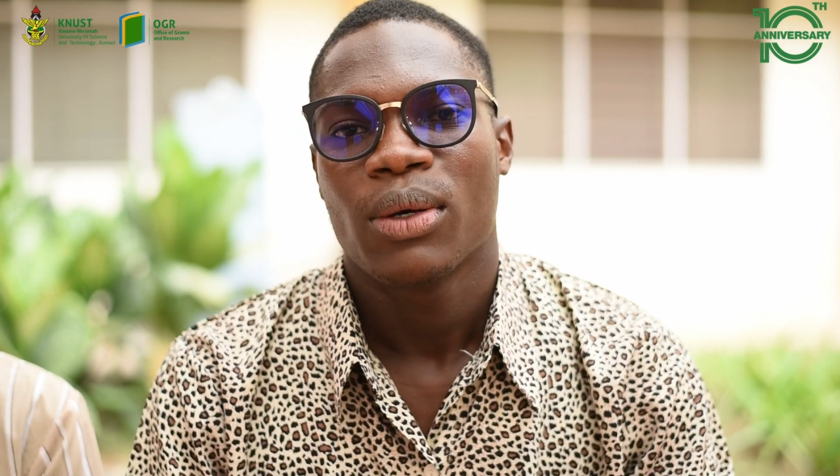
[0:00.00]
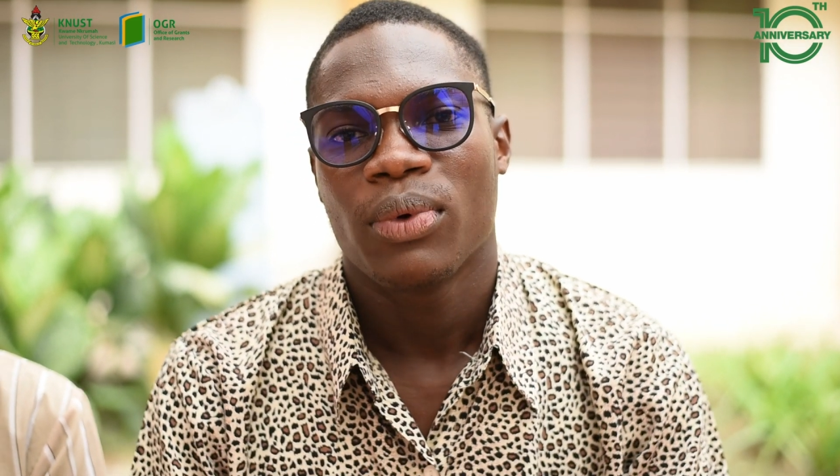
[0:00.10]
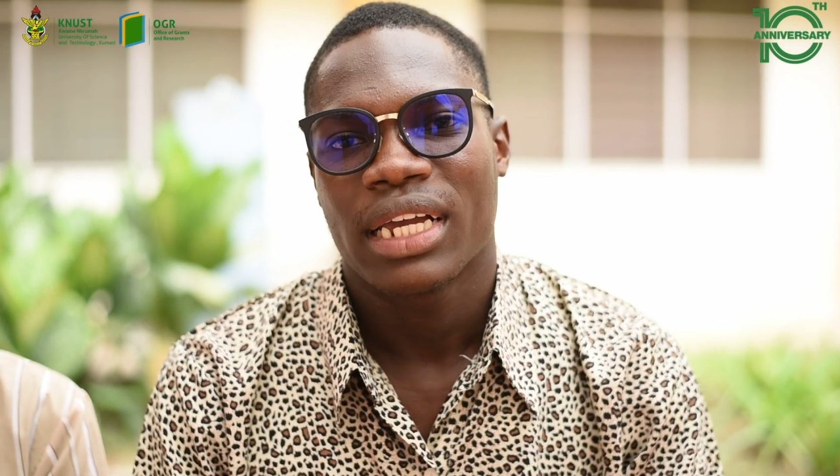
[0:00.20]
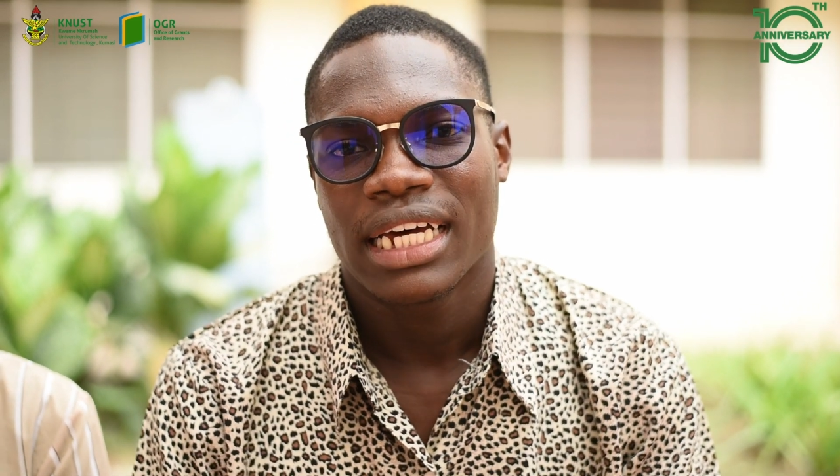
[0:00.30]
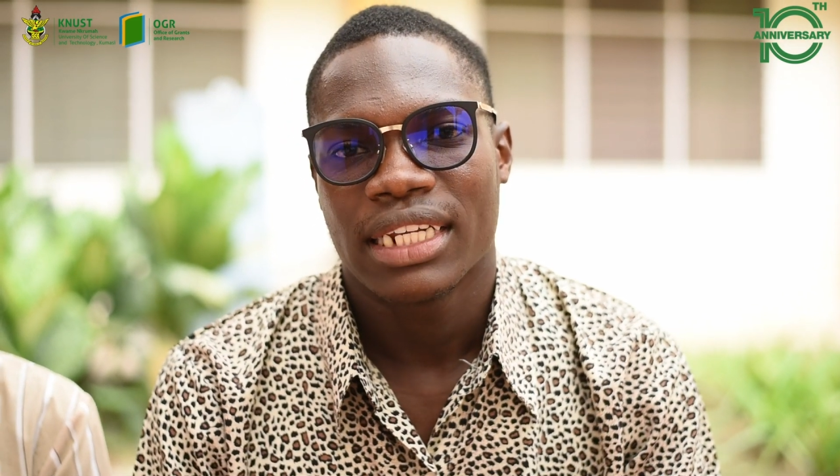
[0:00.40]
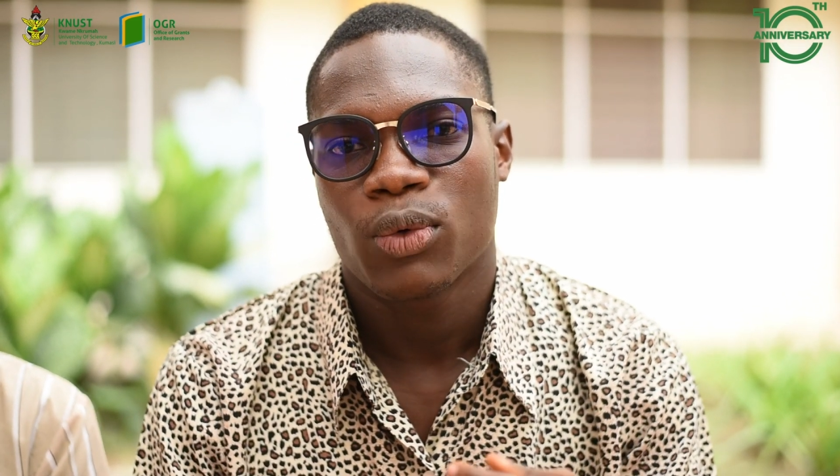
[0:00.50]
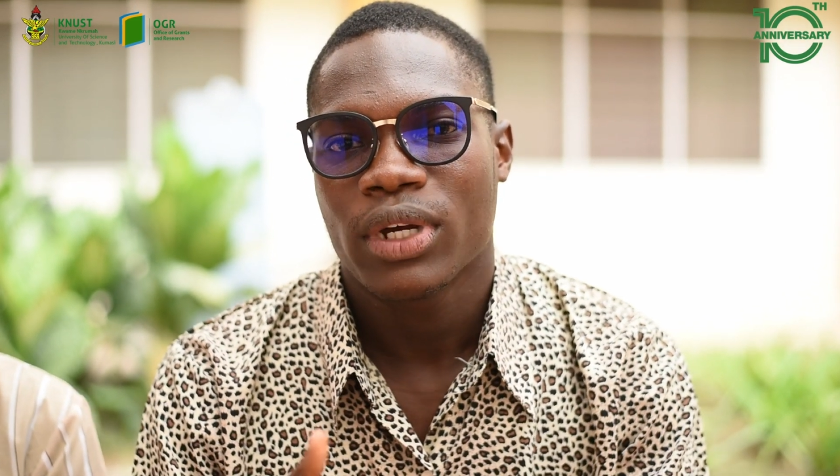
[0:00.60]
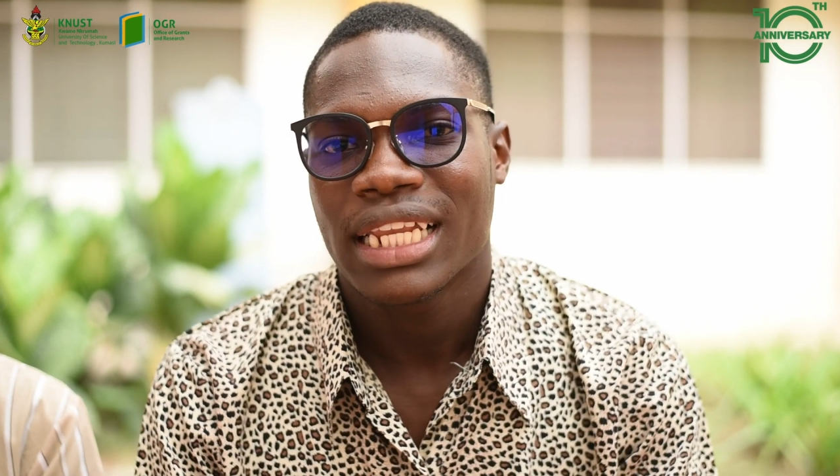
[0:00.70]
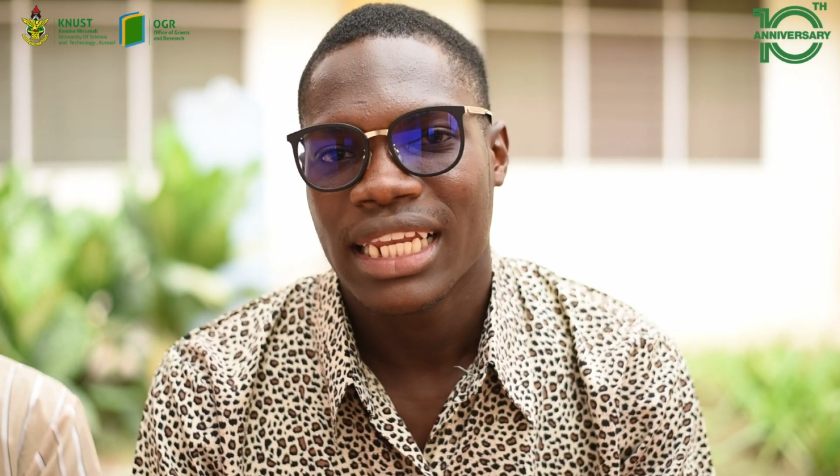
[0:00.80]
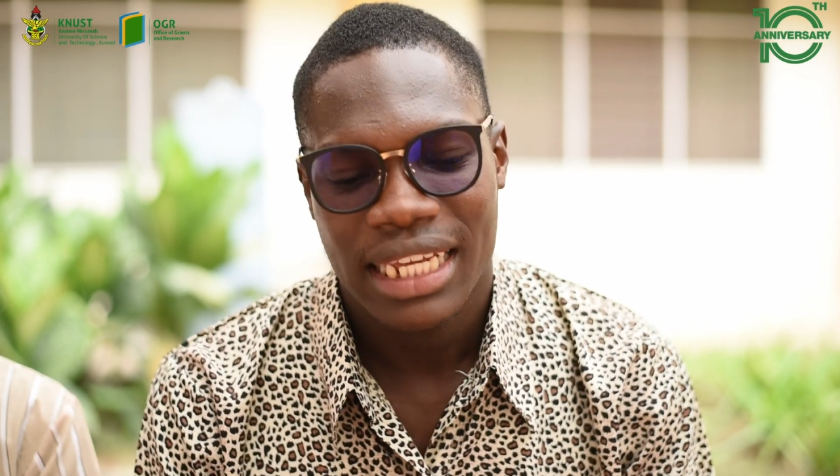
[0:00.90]
we can
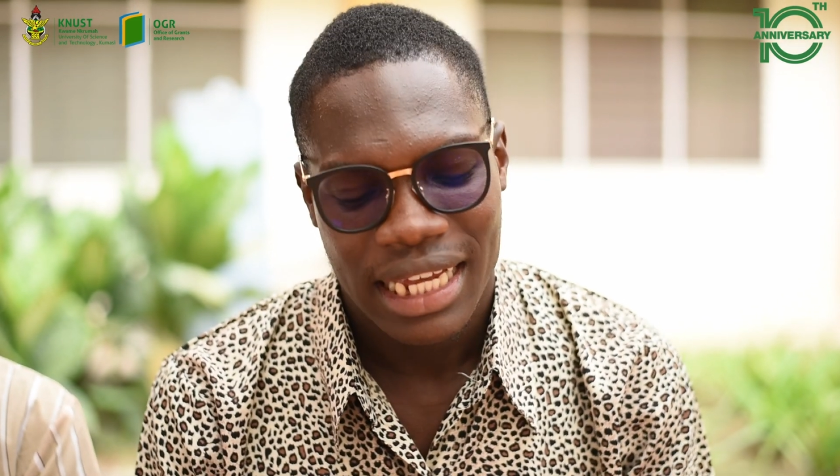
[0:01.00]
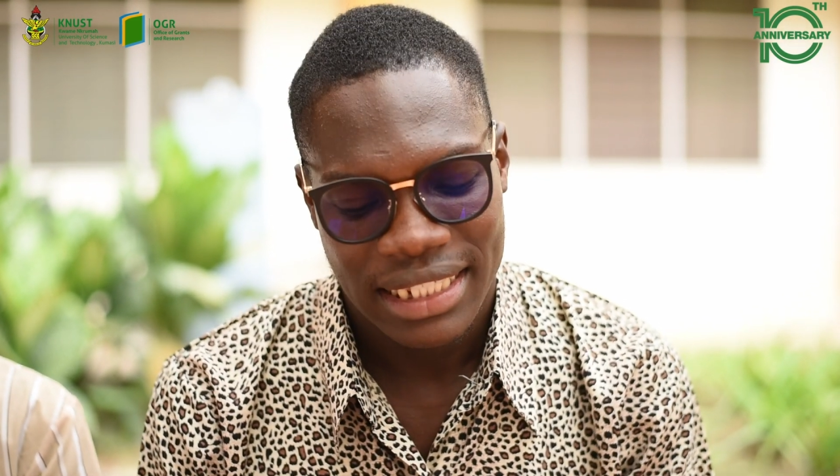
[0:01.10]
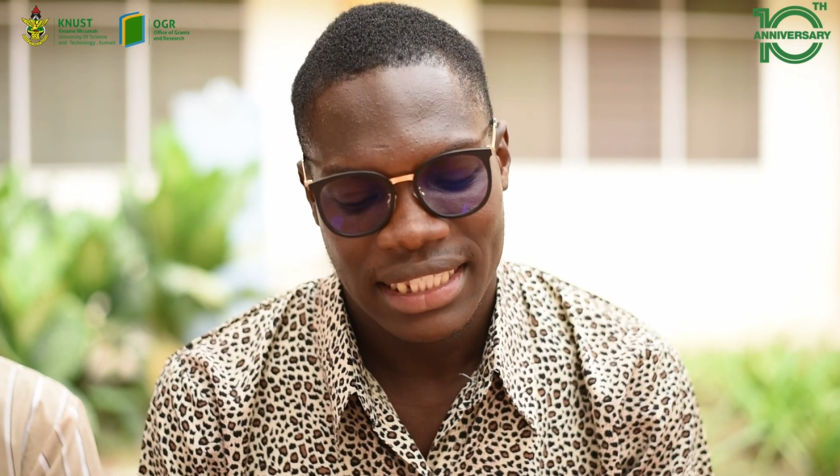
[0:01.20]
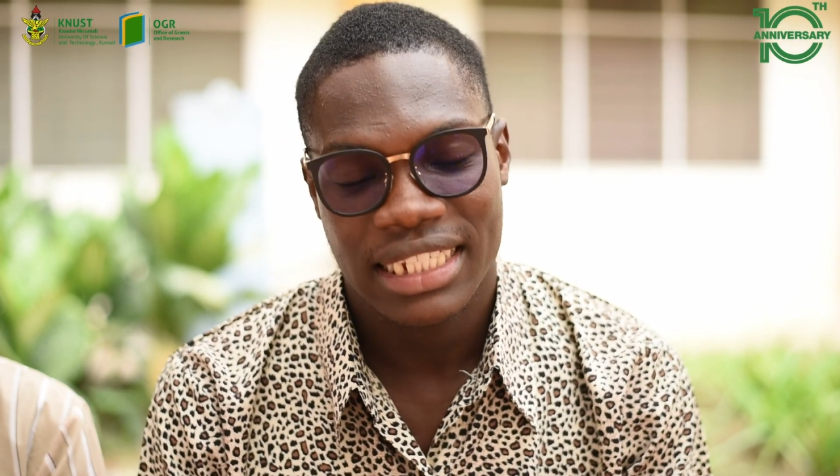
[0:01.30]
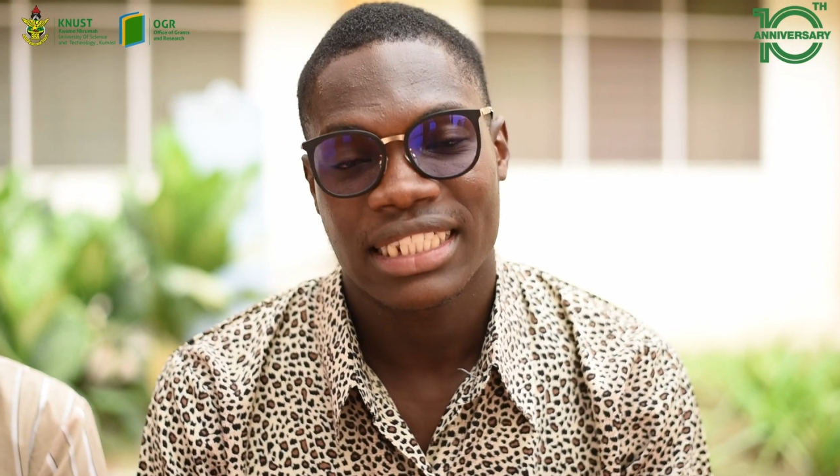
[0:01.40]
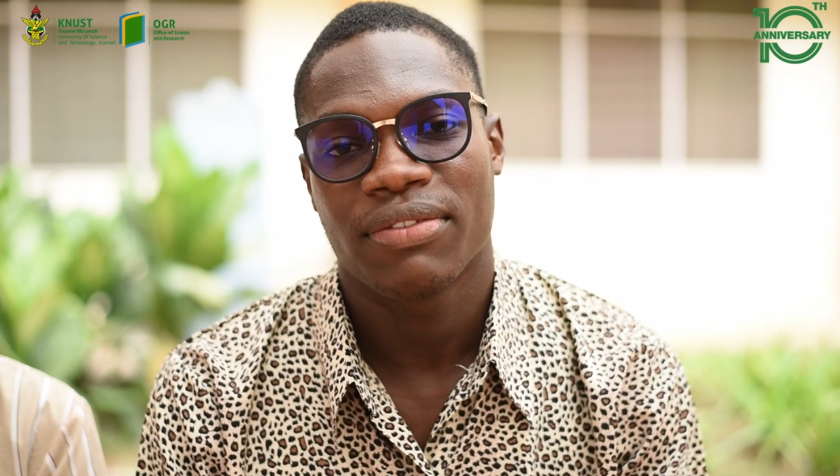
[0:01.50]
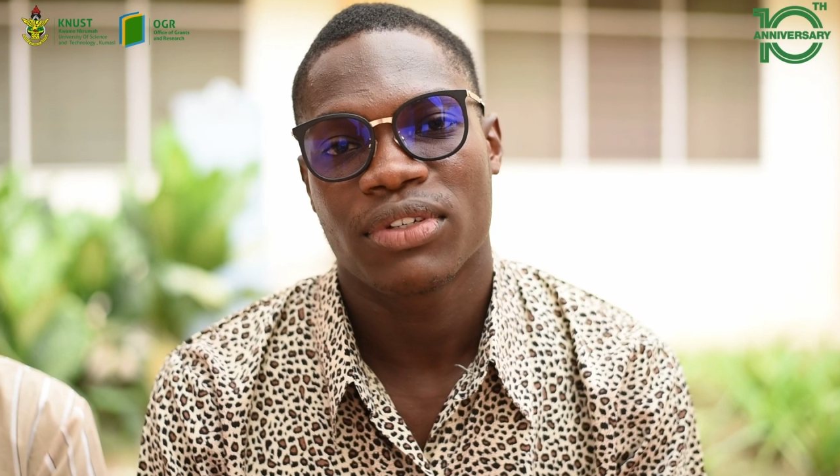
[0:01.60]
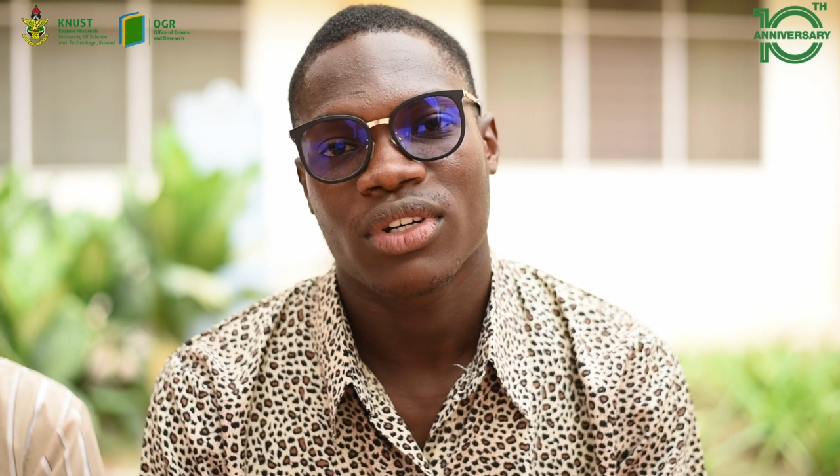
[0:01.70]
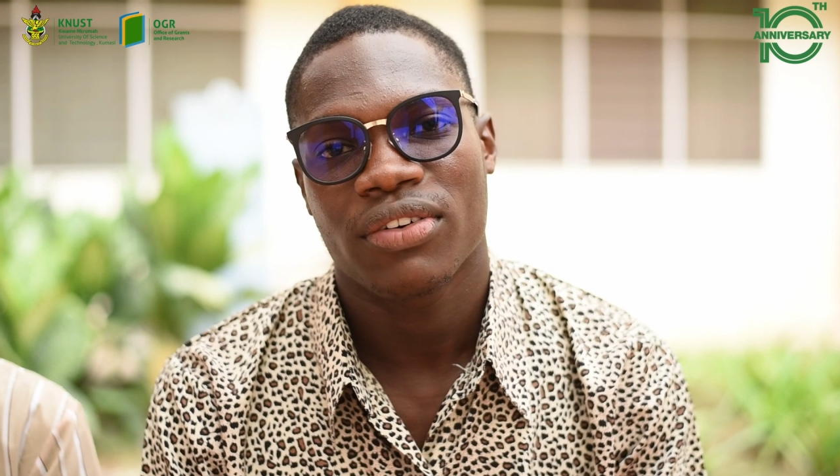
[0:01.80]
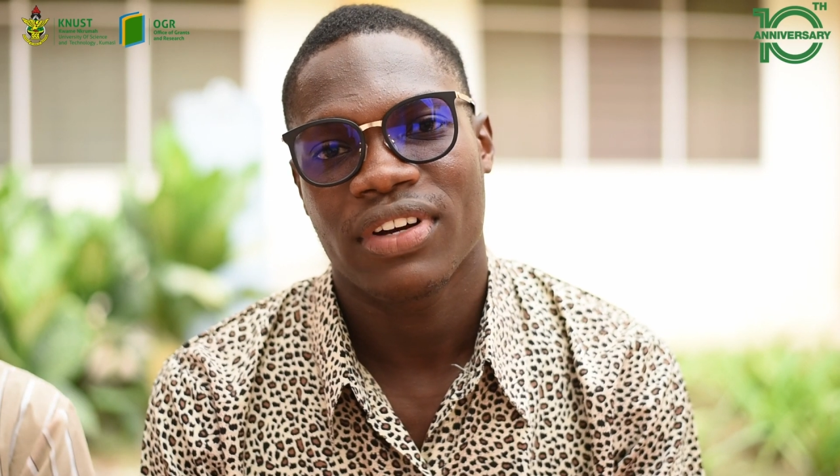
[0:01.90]
quickly assess the visual